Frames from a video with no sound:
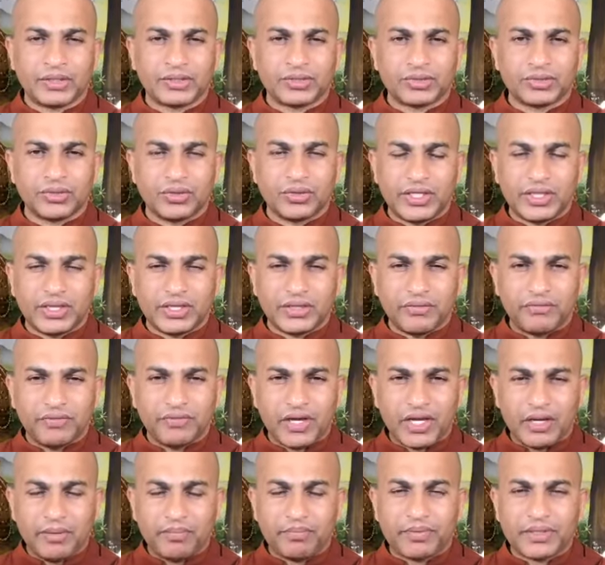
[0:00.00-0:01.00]
So in the
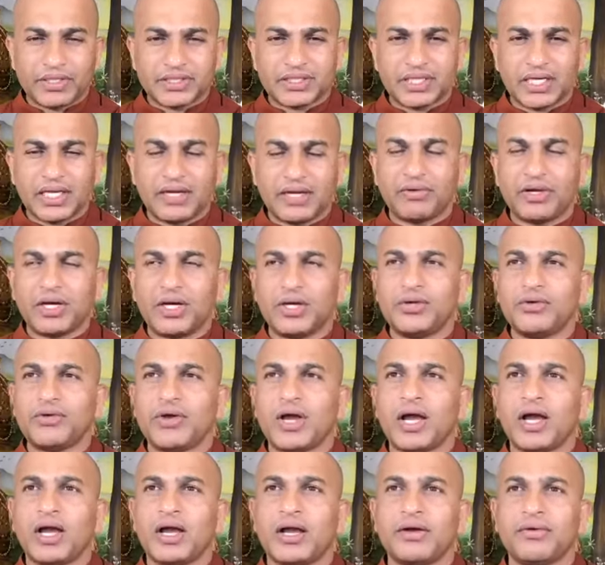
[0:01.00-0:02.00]
very first level, you
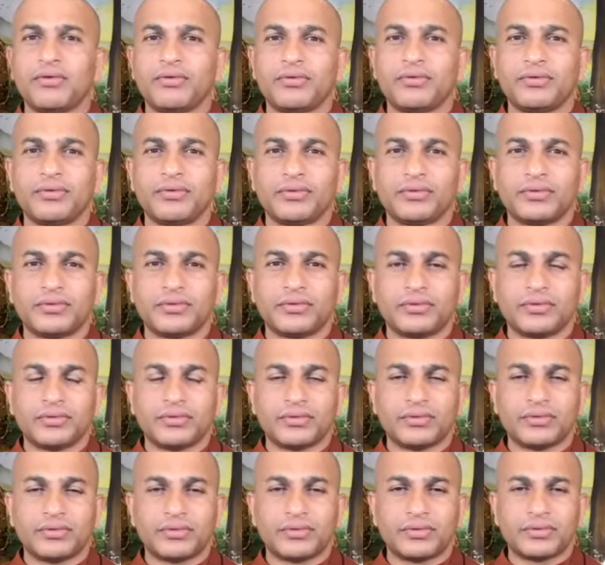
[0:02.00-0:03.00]
have
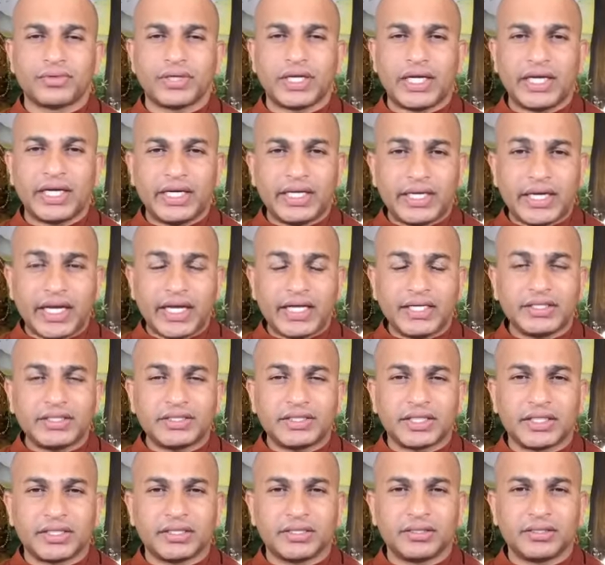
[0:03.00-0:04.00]

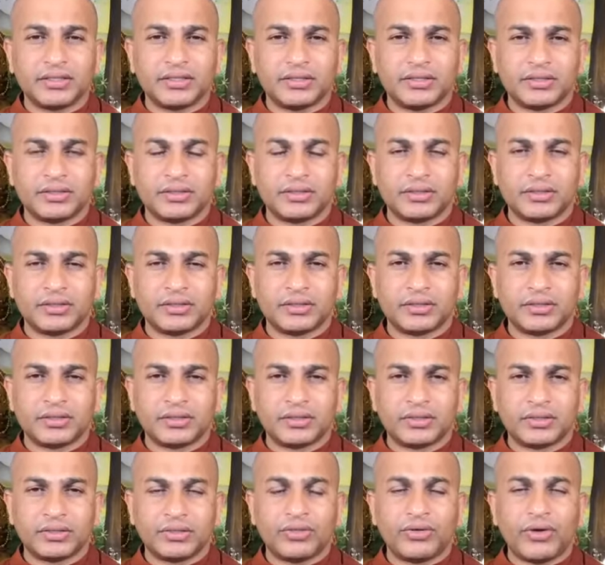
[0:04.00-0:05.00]
intention
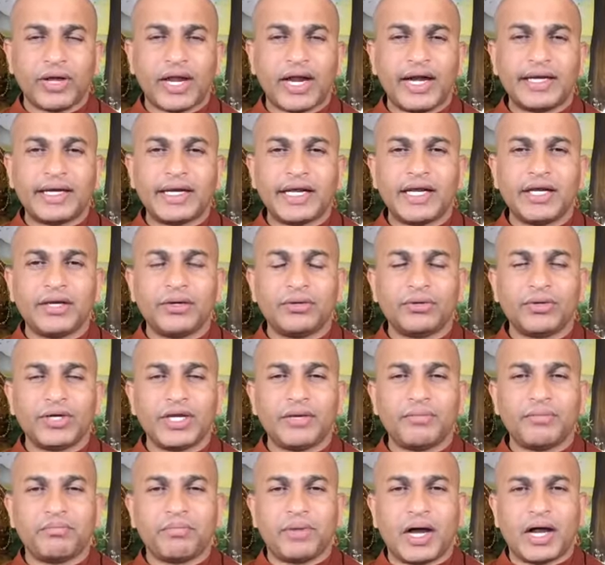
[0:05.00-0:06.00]
to attain to
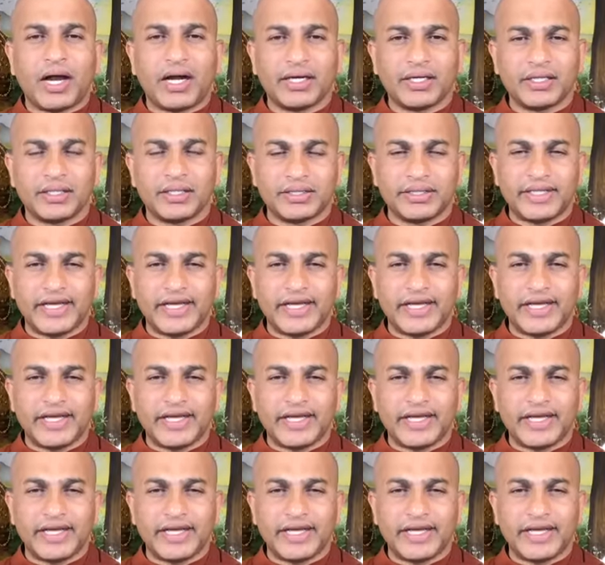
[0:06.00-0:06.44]
Nibbana.